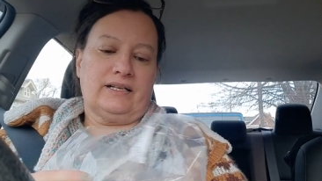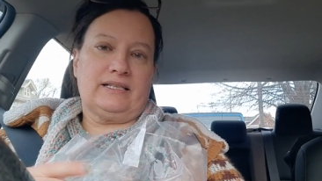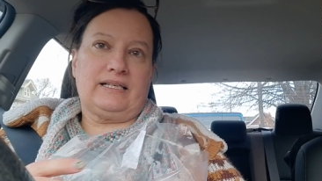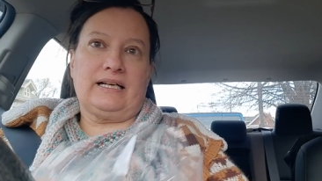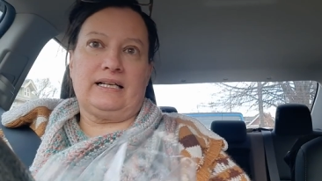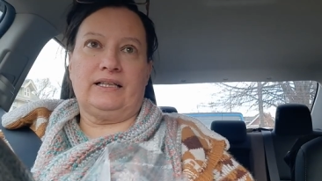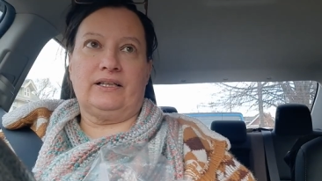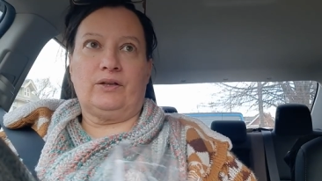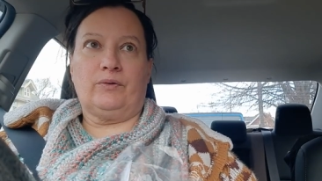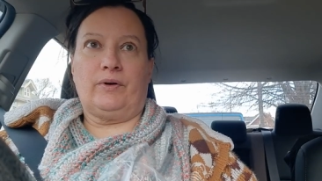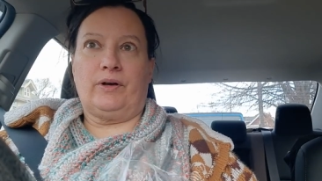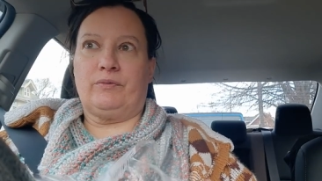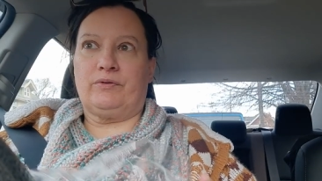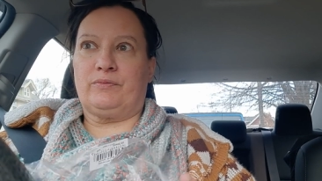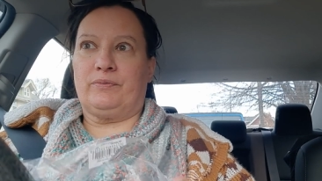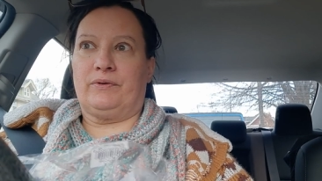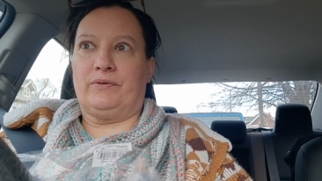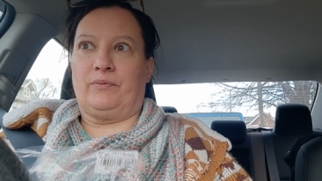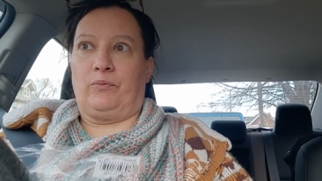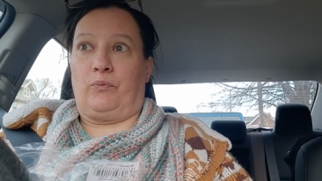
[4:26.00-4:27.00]
exactly the way it was
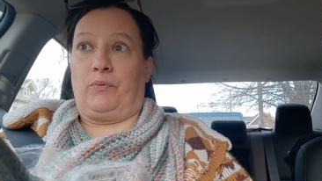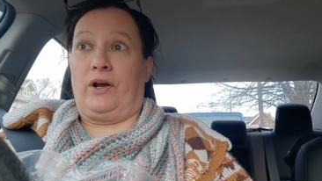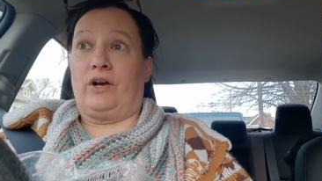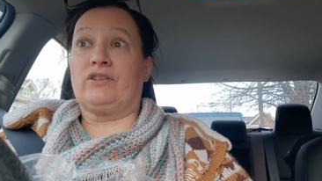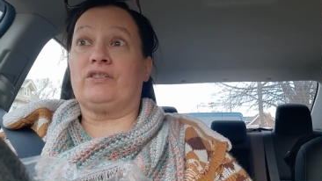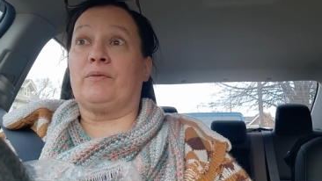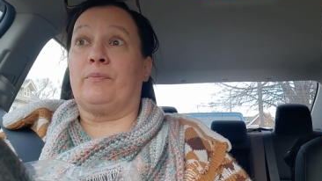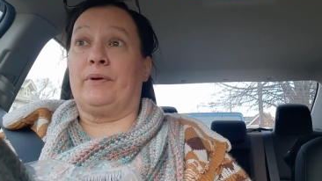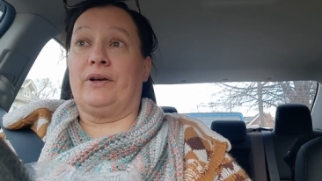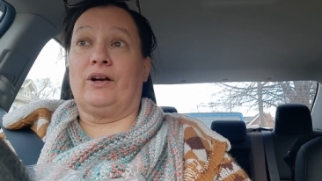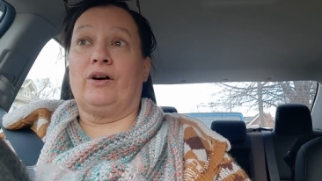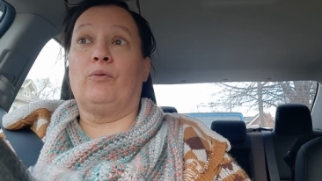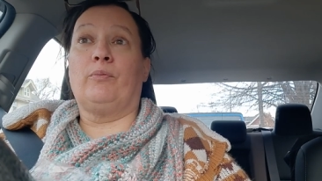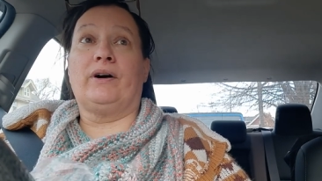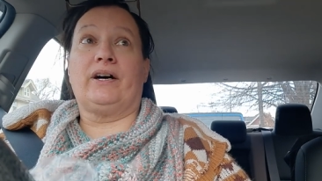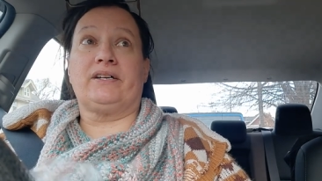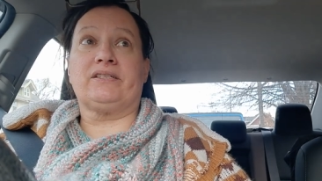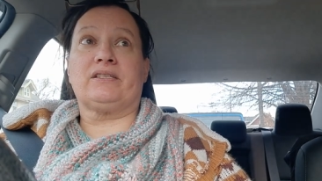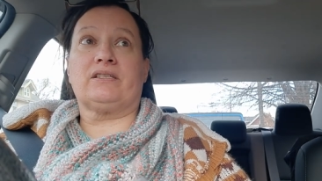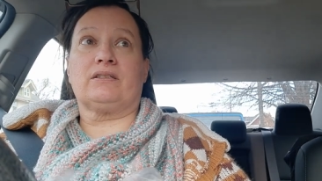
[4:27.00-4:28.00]
put. There's a big old
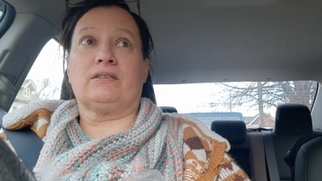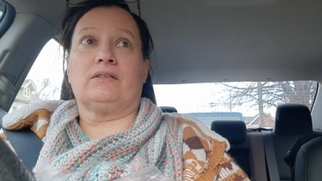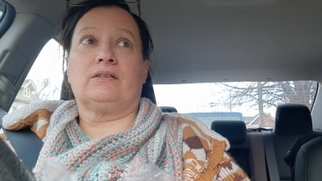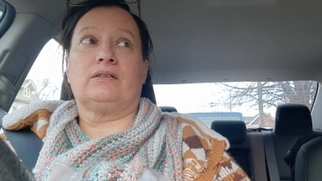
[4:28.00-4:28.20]
bus.